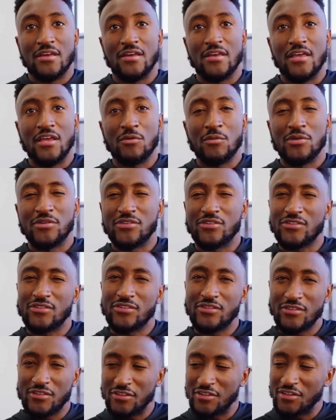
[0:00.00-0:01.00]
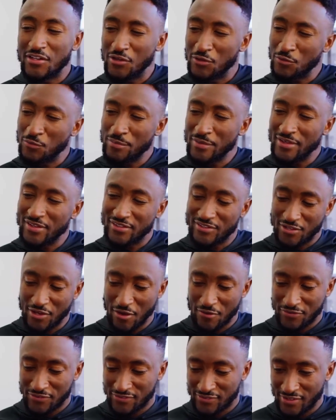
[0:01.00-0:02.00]
It would still be a
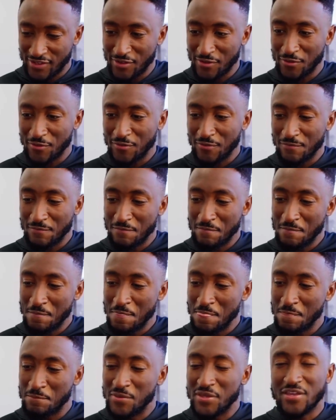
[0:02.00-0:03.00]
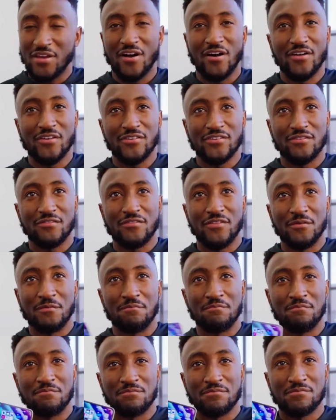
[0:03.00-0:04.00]
tough sell because of the
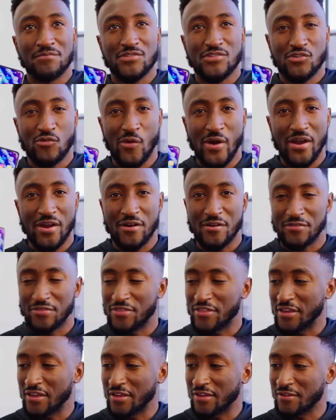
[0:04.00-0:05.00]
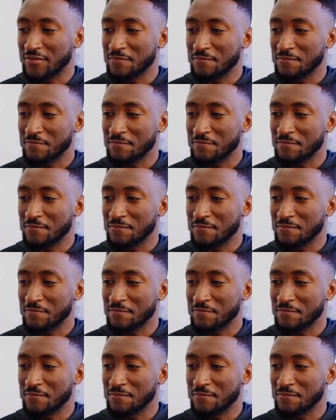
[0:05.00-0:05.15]
square thing.